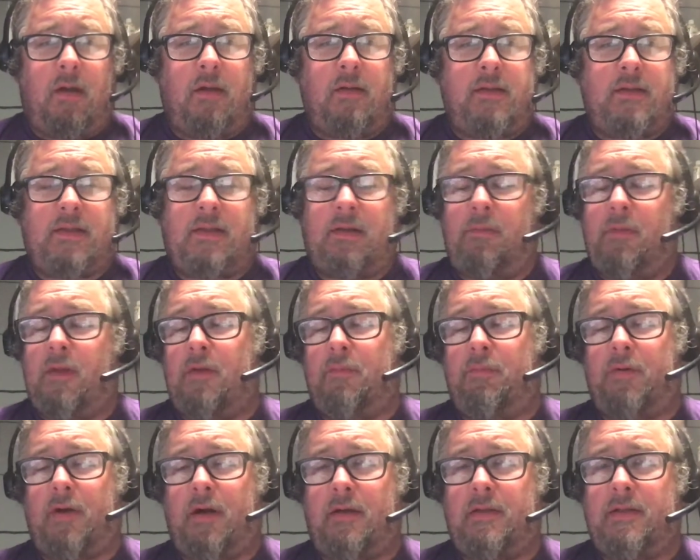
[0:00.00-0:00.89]
on some of the
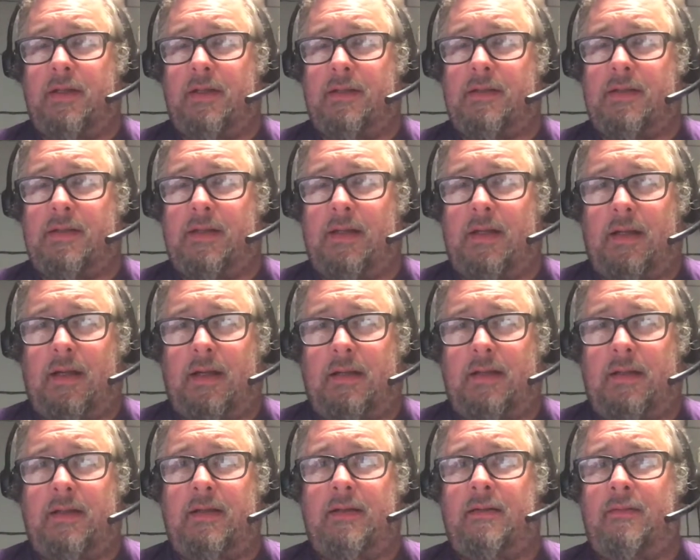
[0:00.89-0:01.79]
projects that I
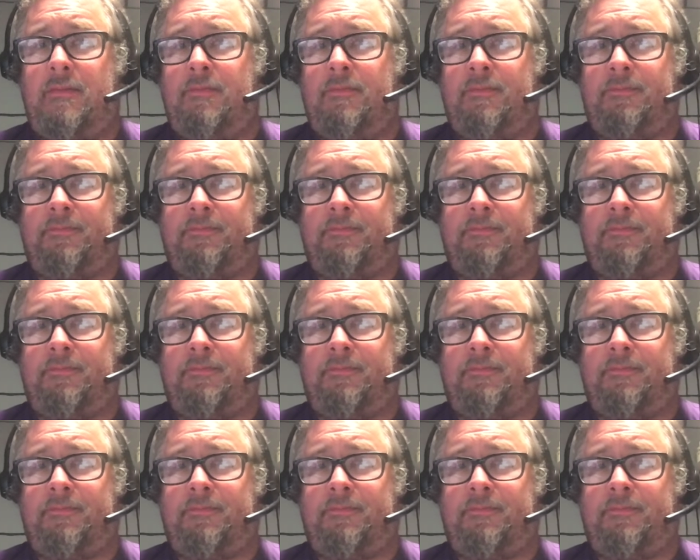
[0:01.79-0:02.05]
did,